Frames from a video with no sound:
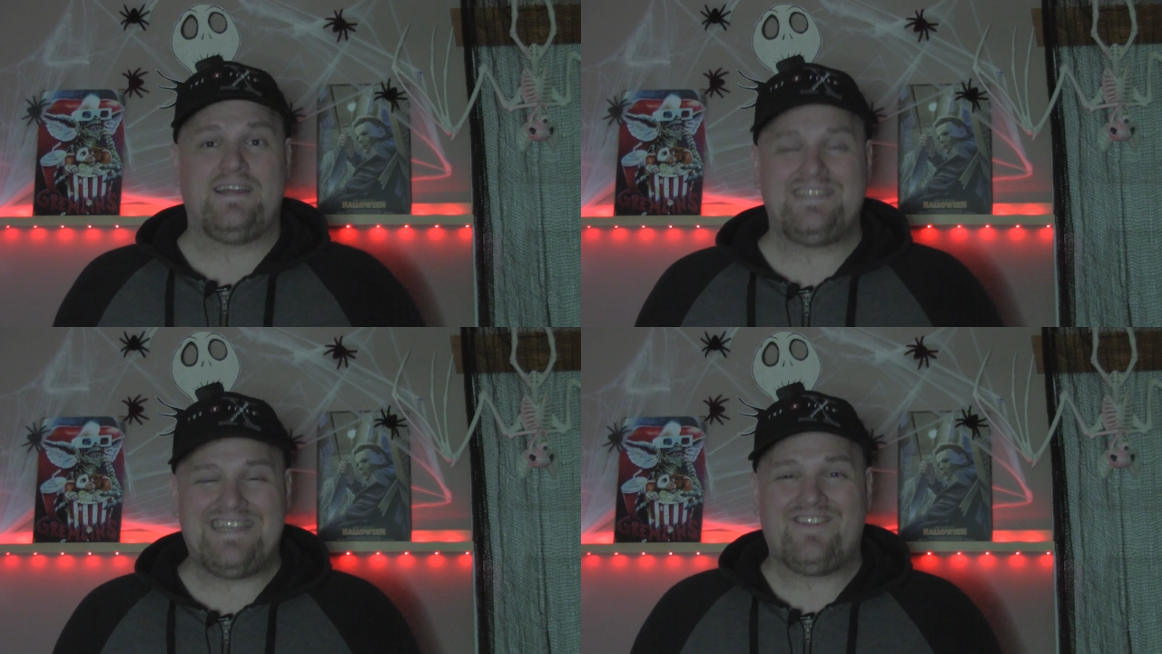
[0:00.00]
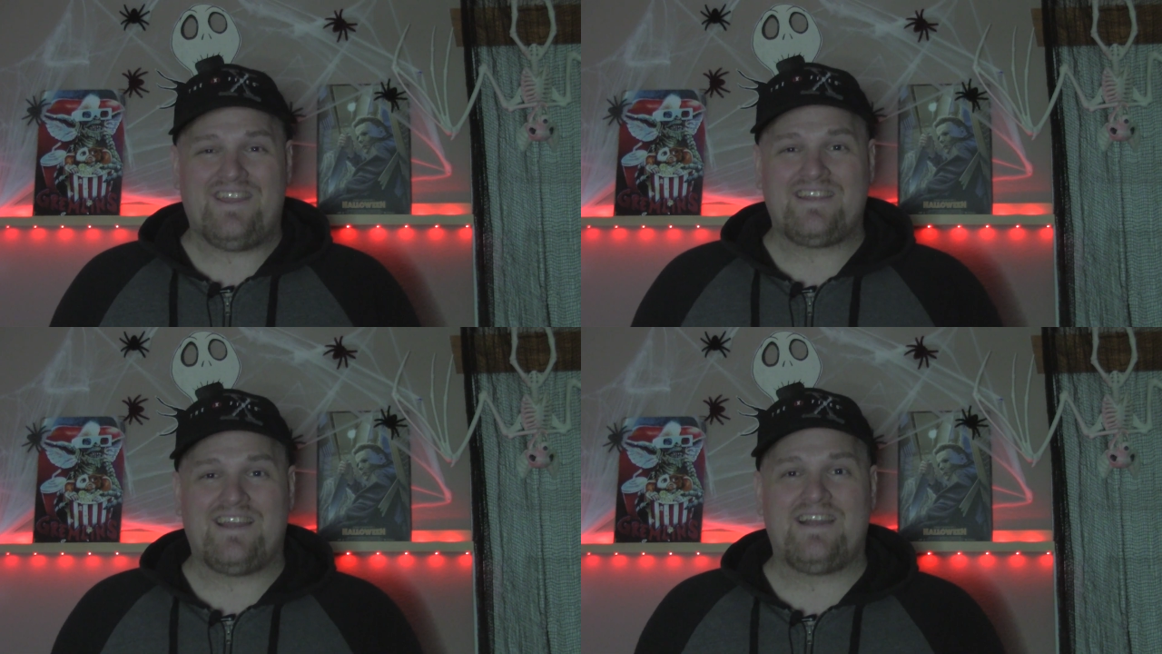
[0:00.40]
Until
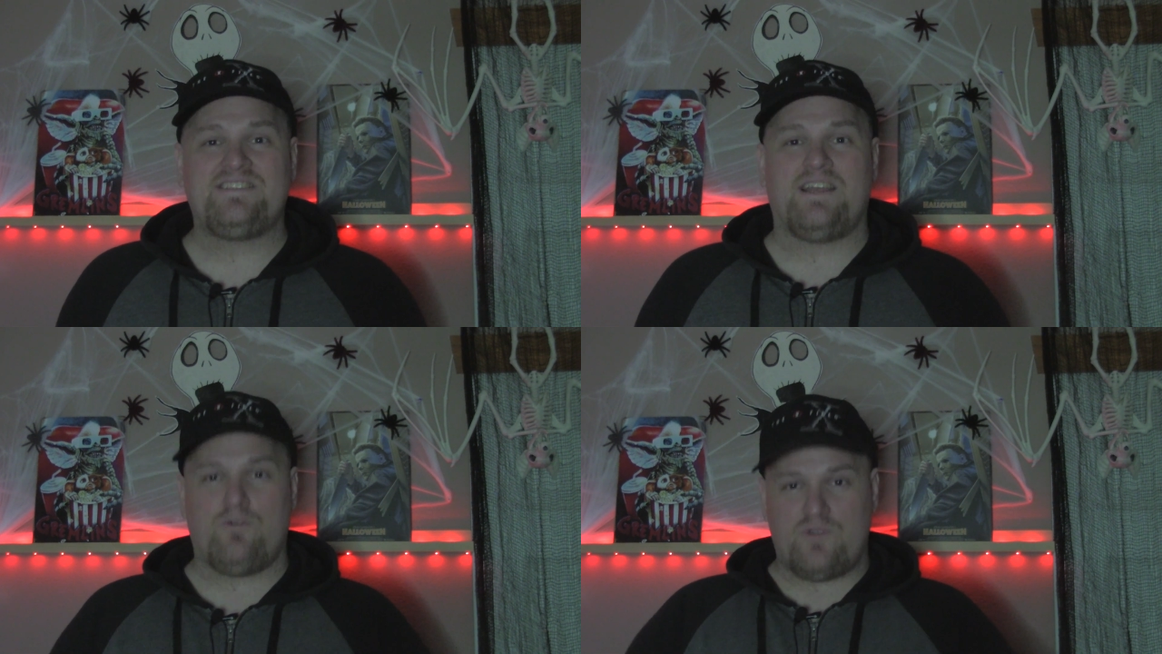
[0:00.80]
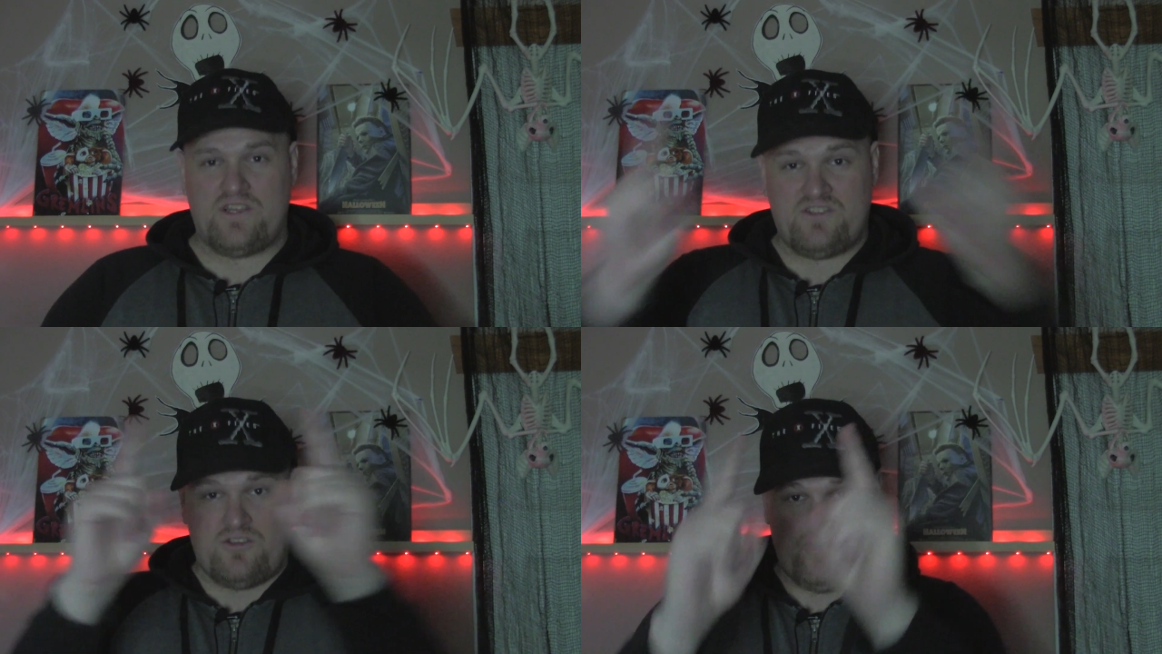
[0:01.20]
then, guys, I will
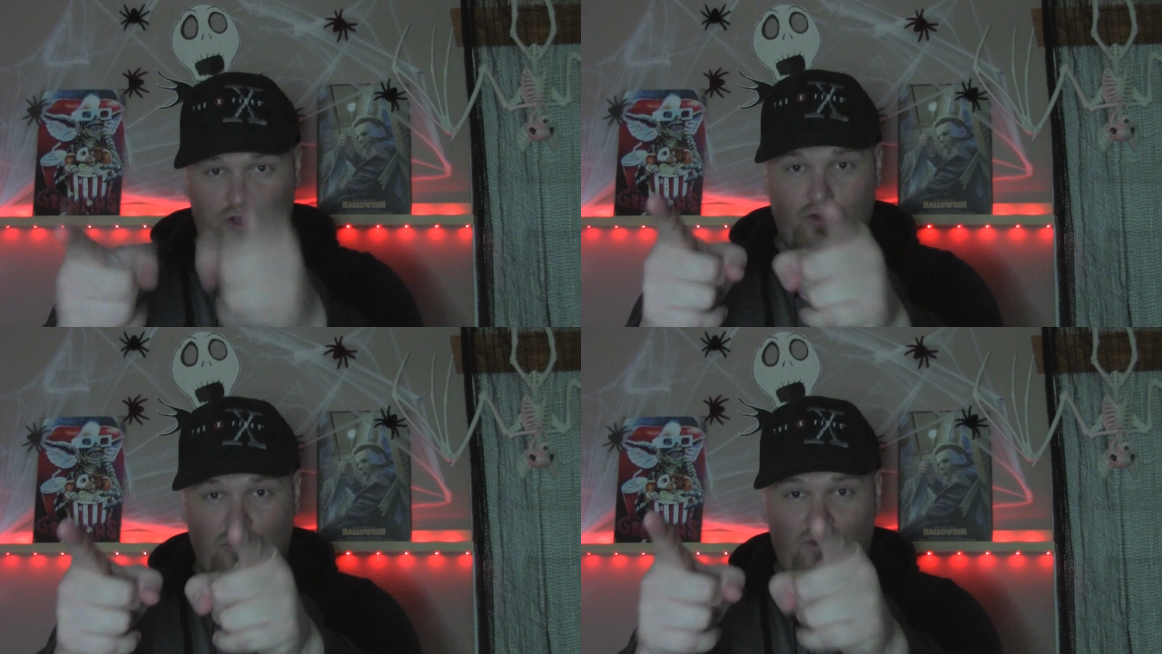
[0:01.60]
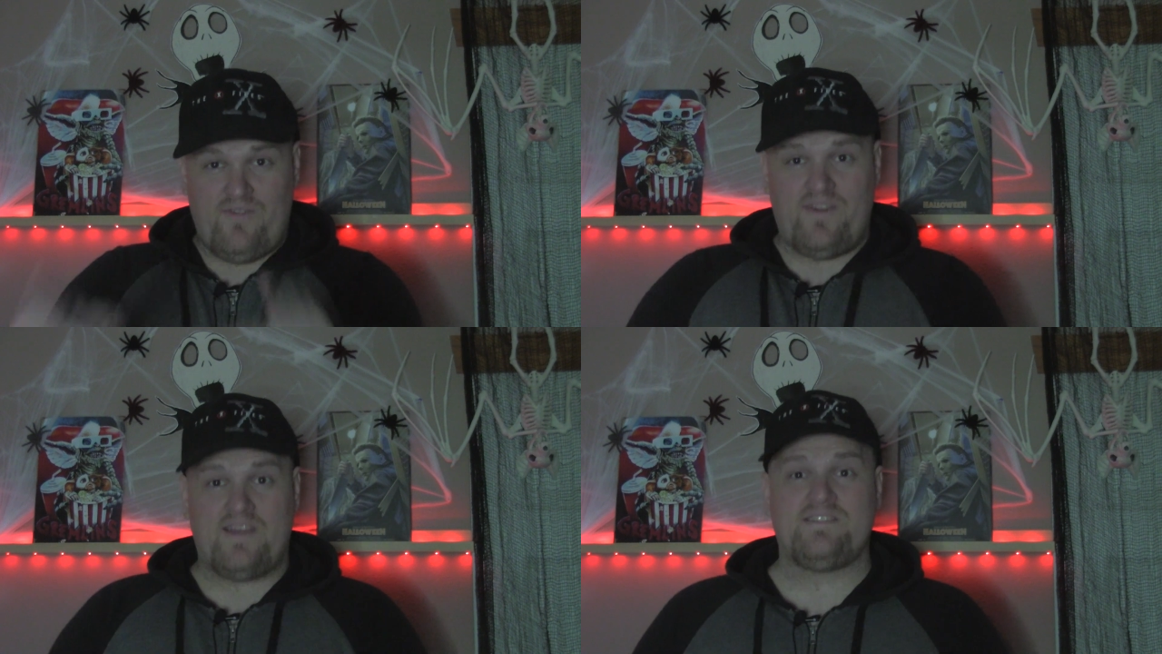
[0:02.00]
catch you movie
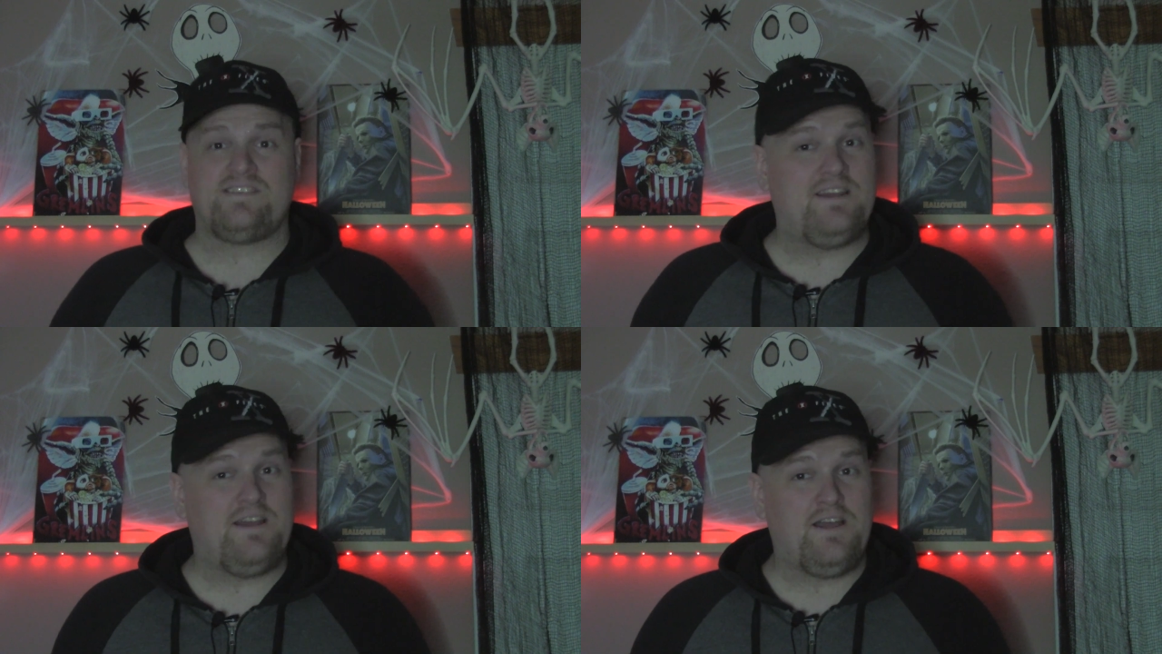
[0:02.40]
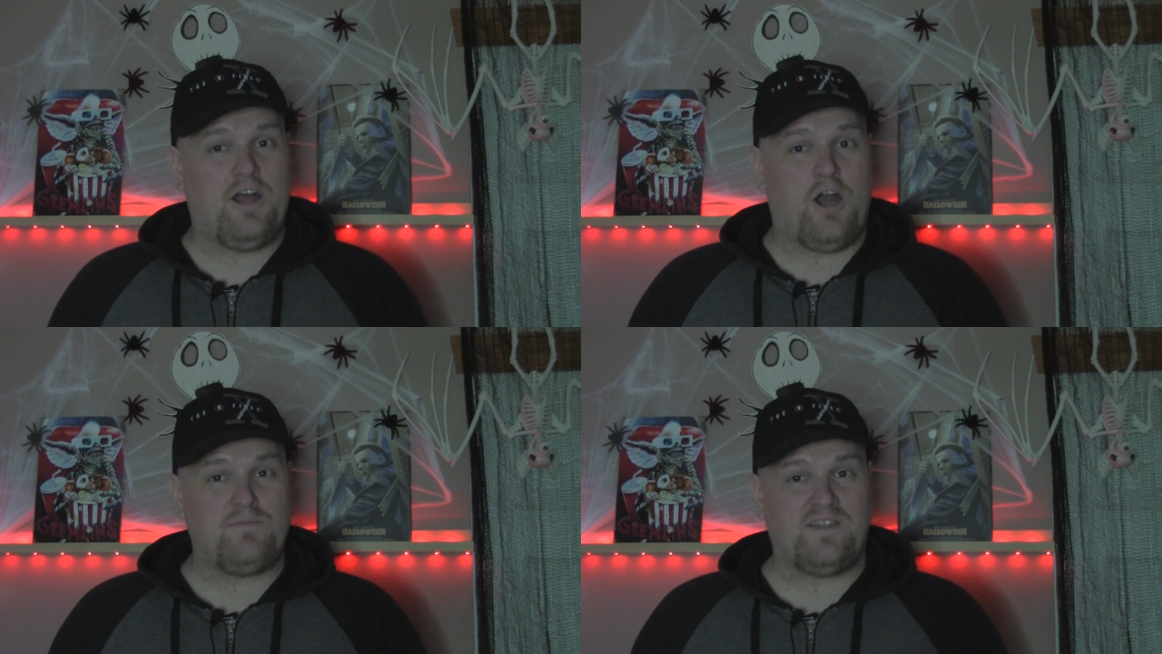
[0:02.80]
fans
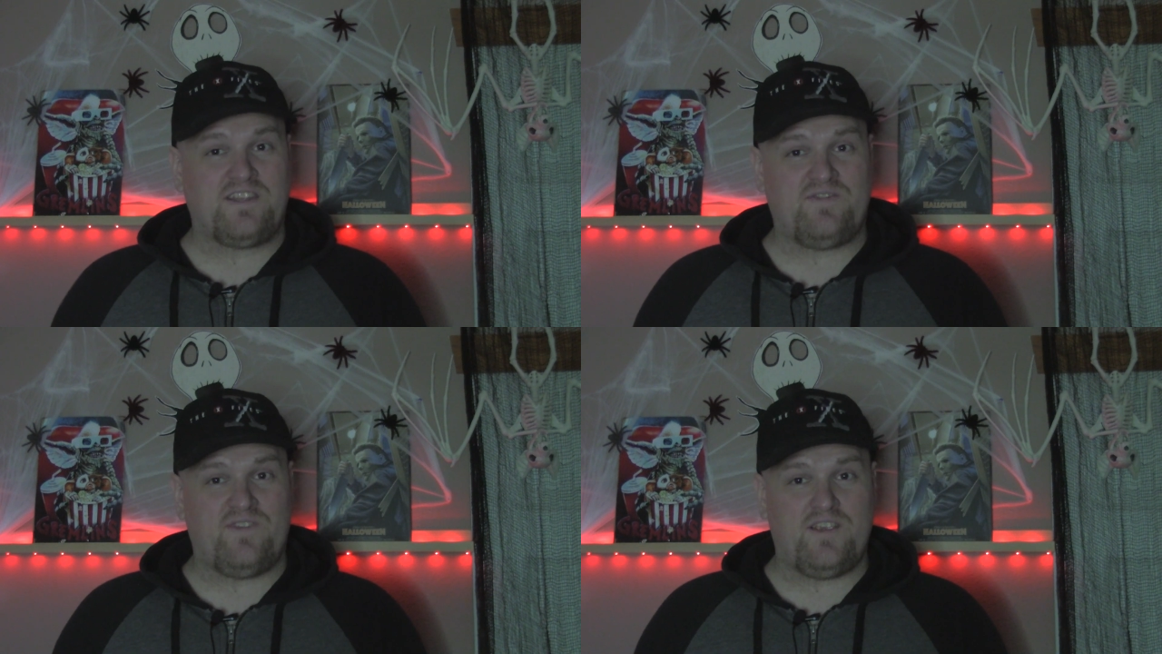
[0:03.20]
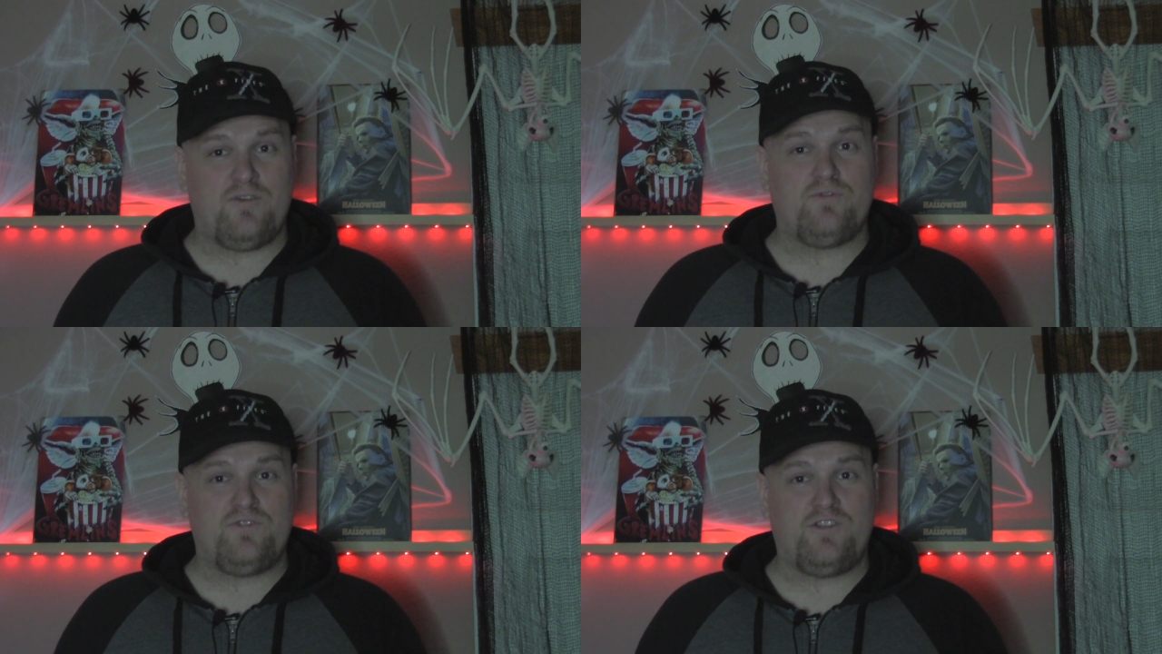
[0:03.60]
on my next
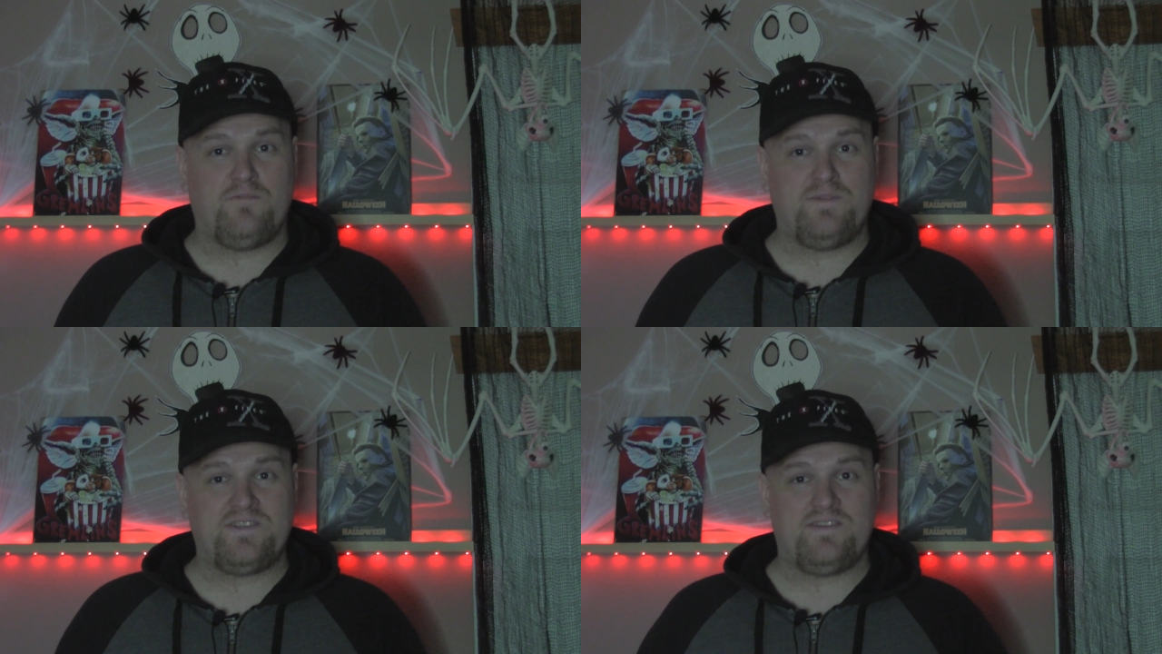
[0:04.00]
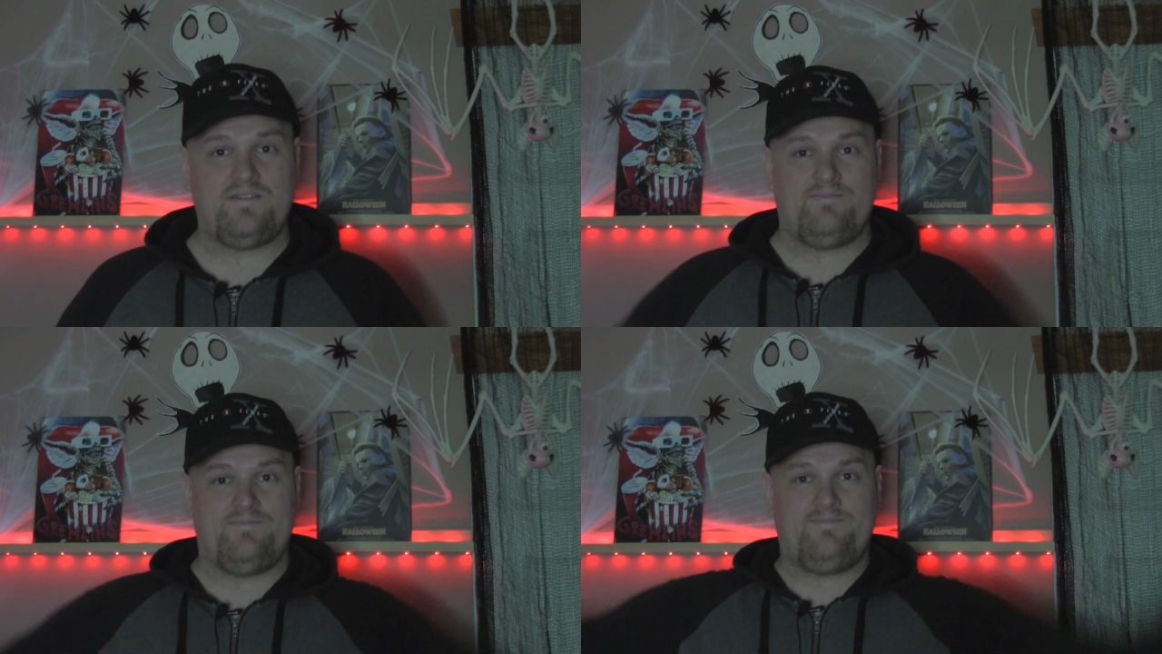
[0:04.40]
video. Don't miss it.